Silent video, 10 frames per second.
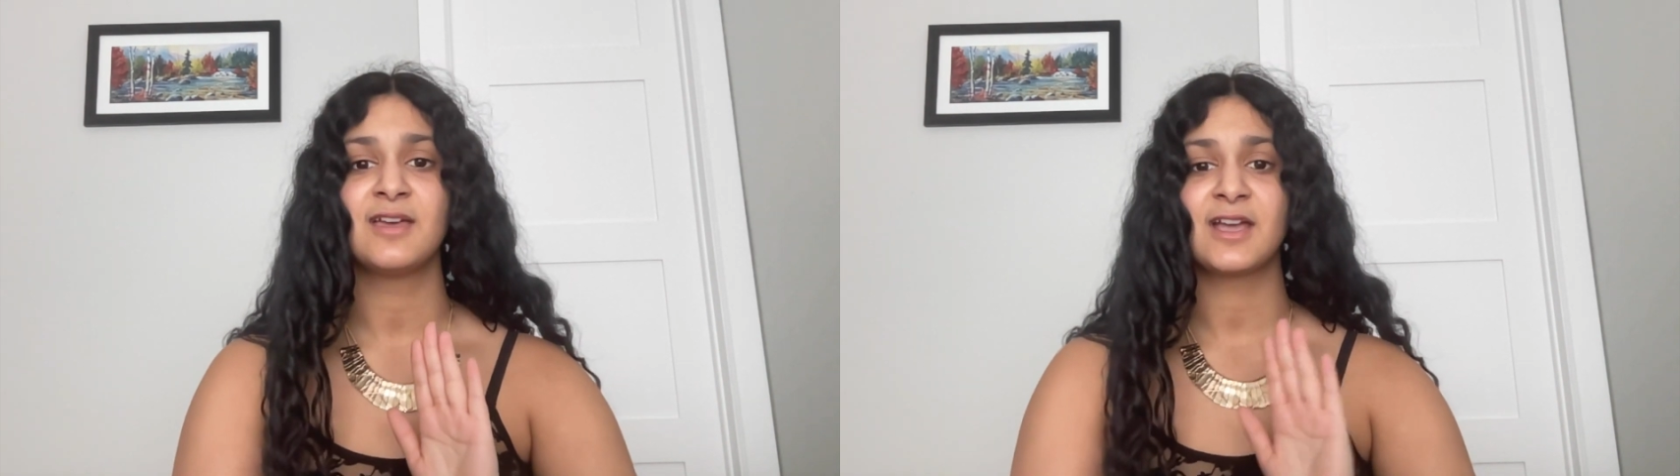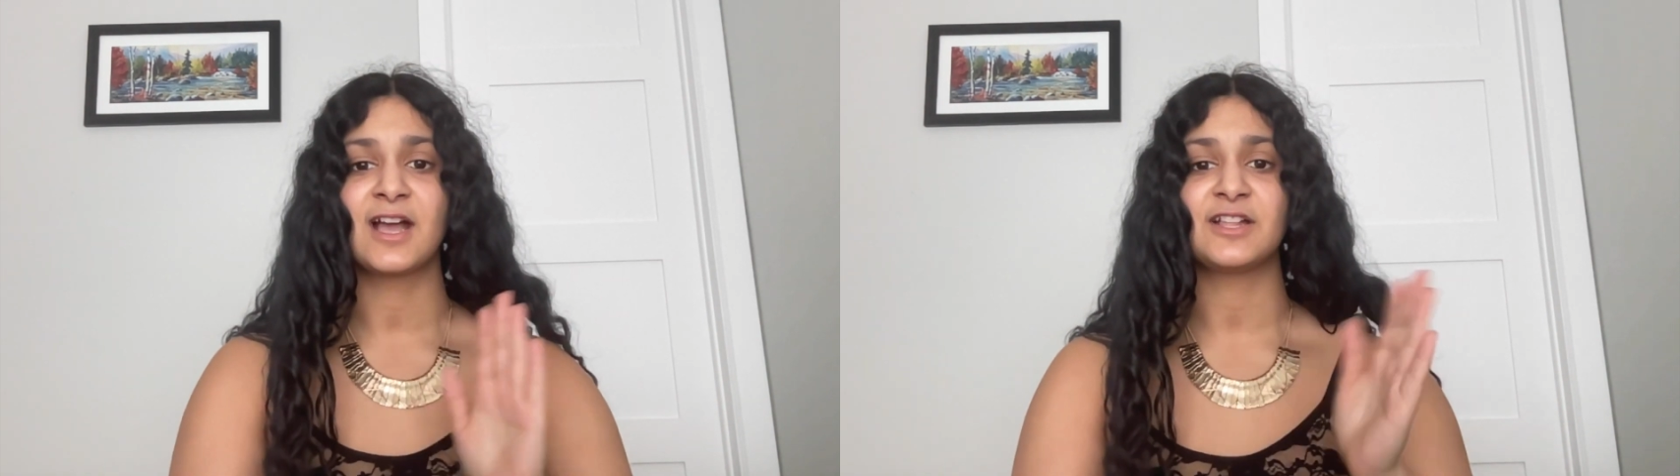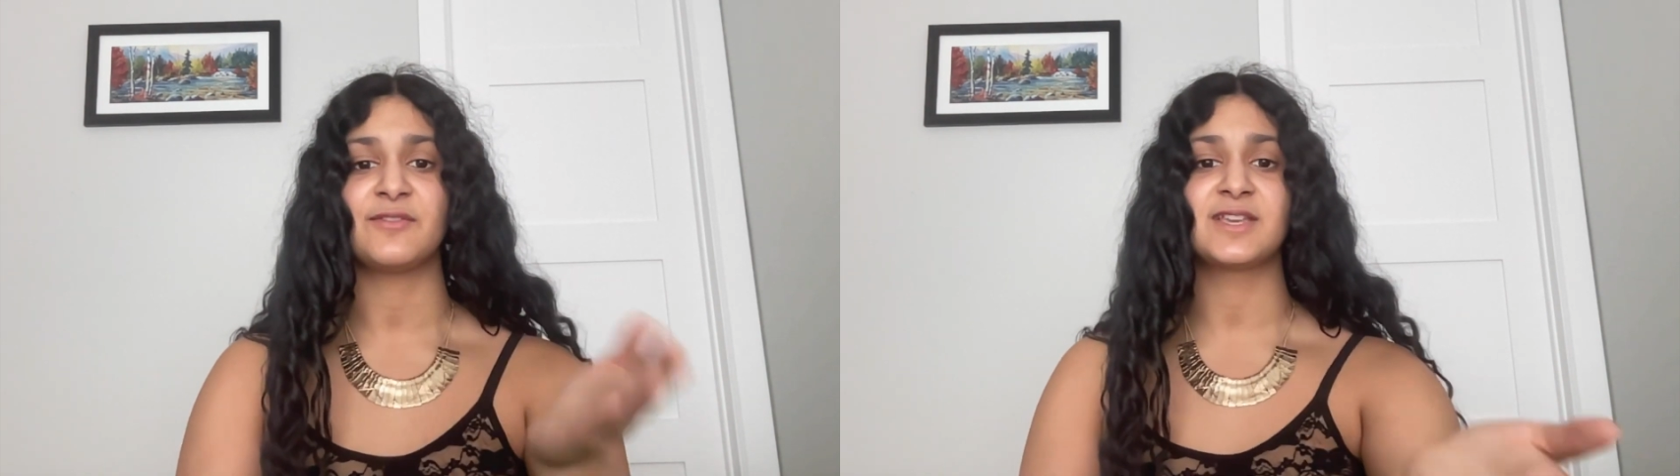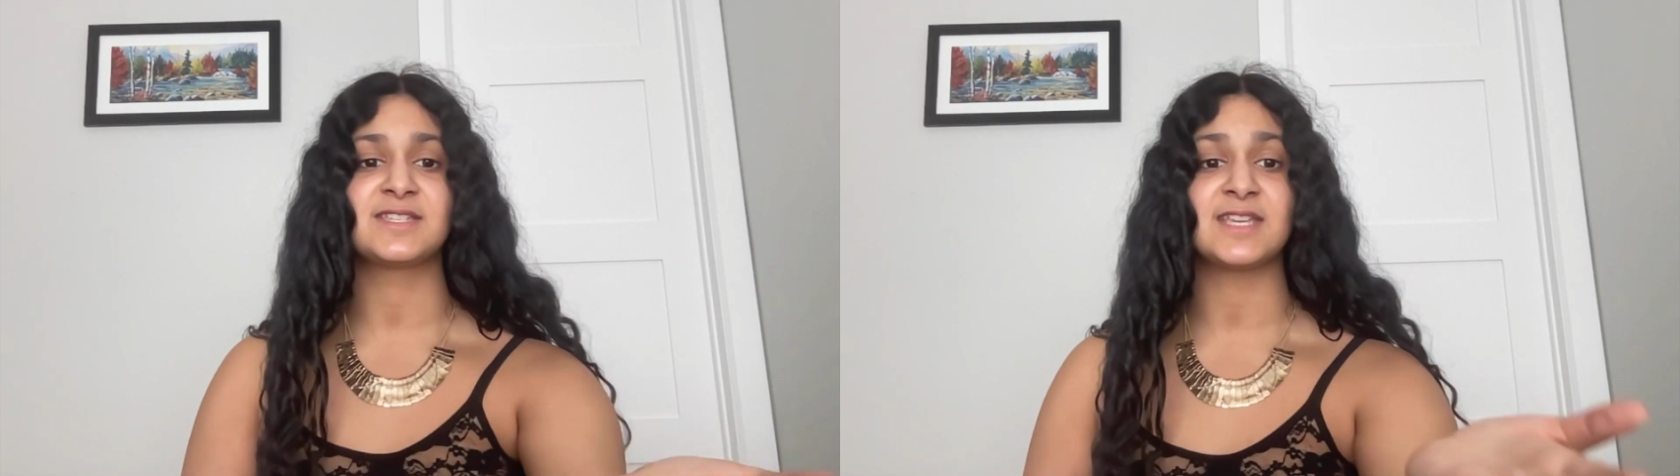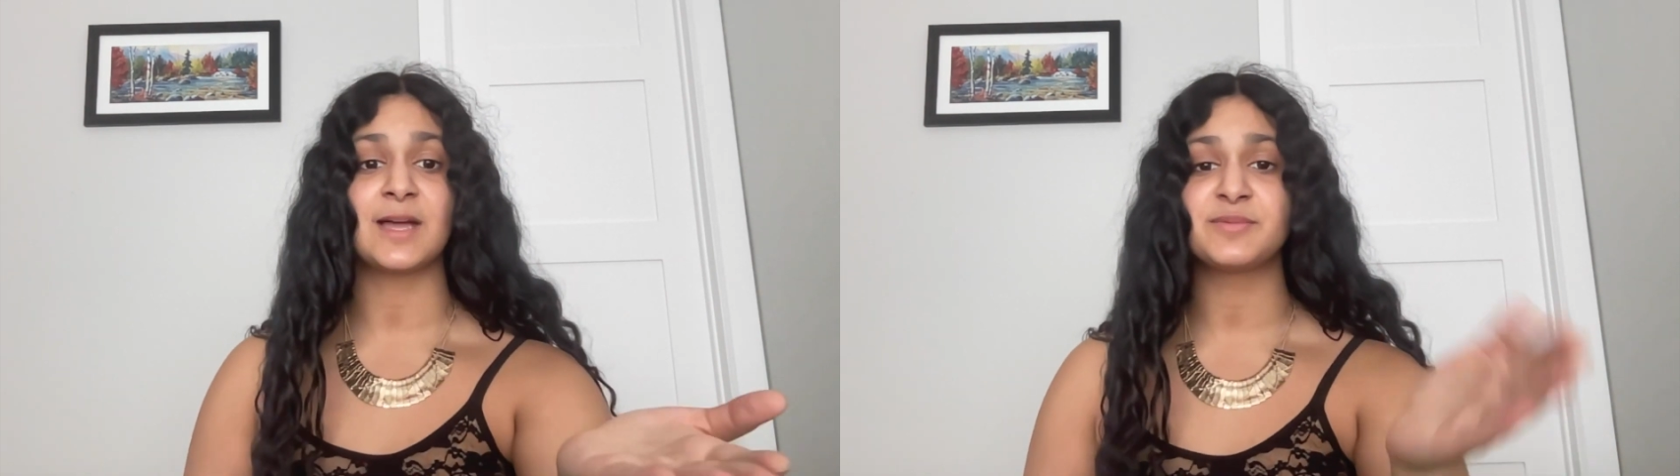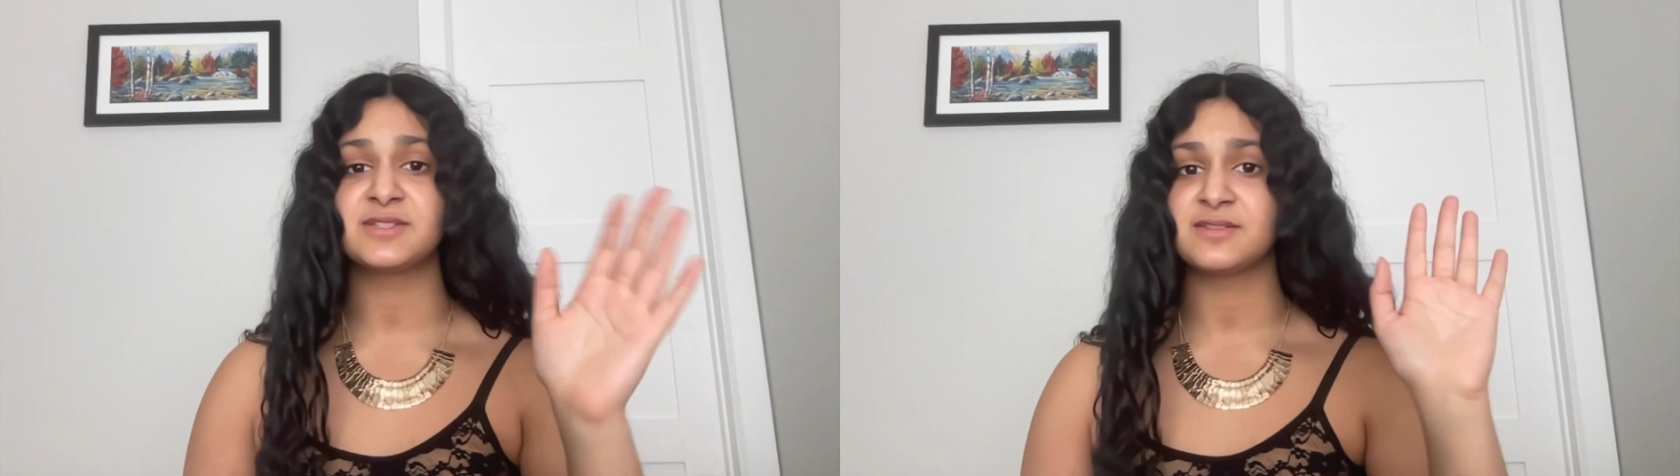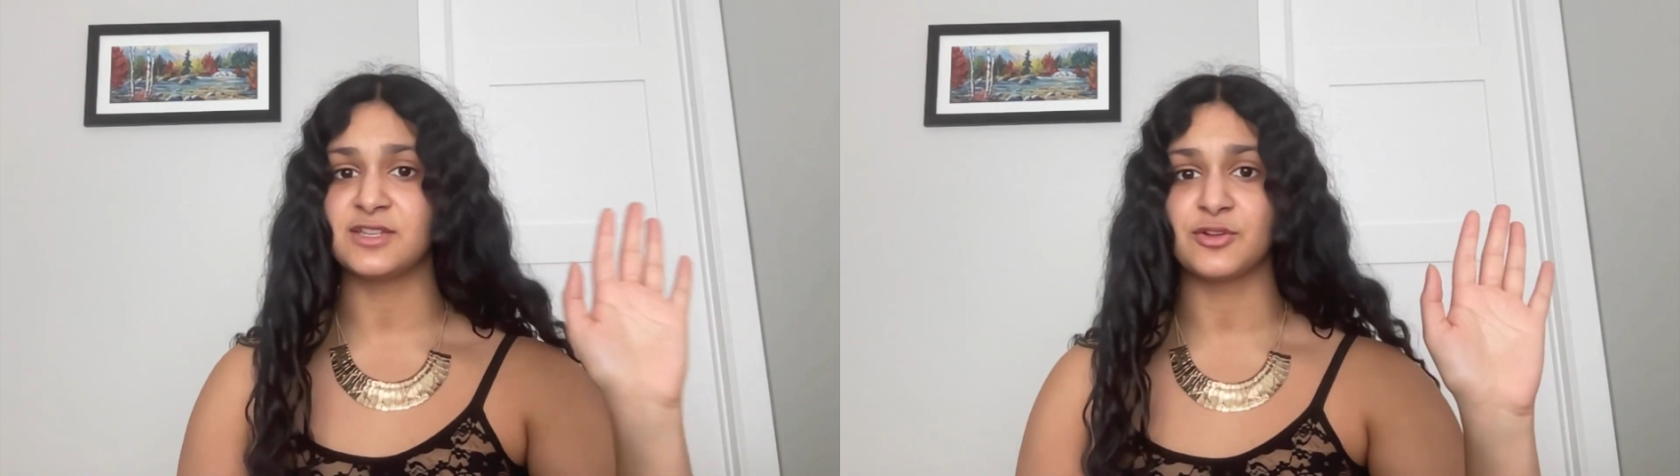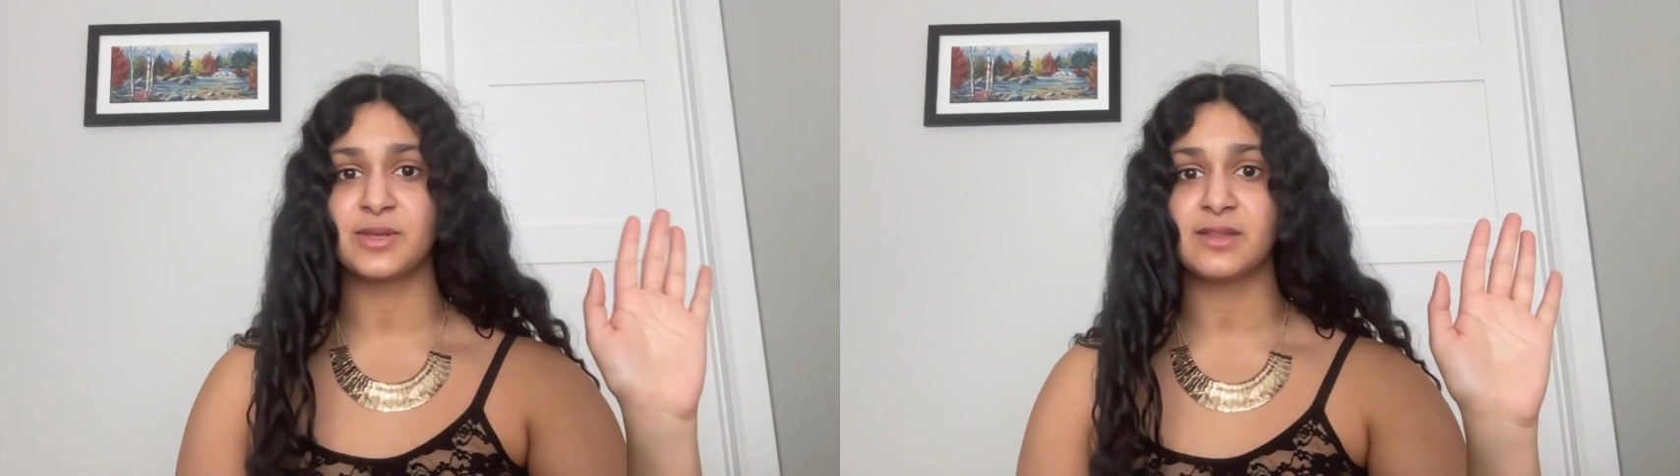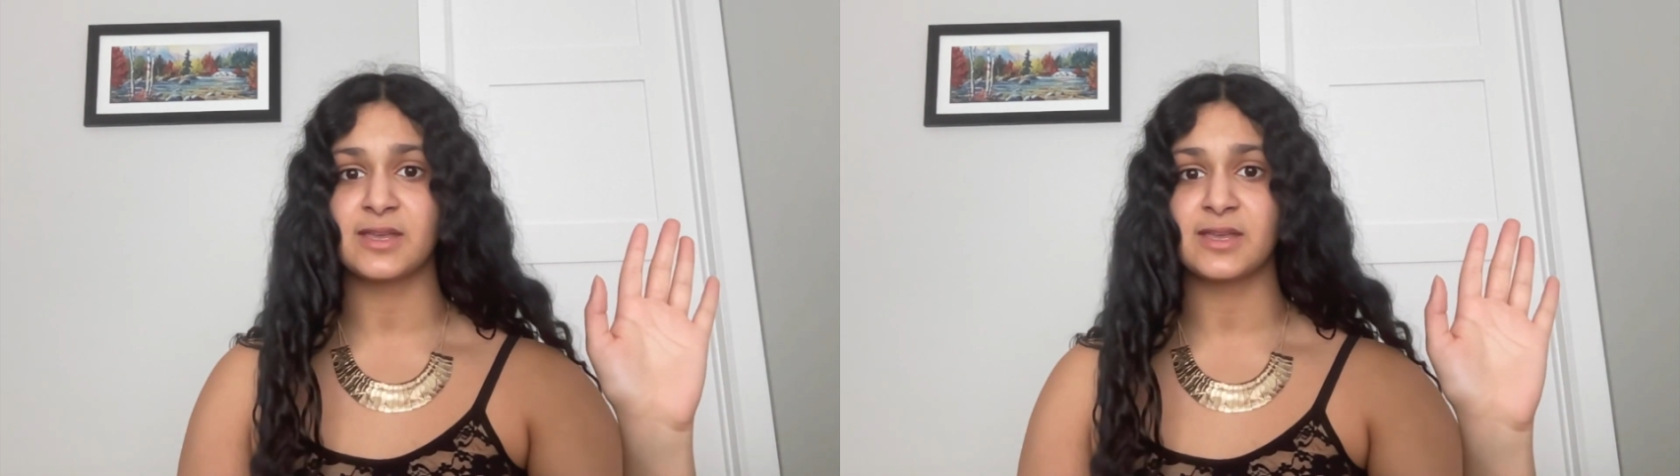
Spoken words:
kind of accept, healing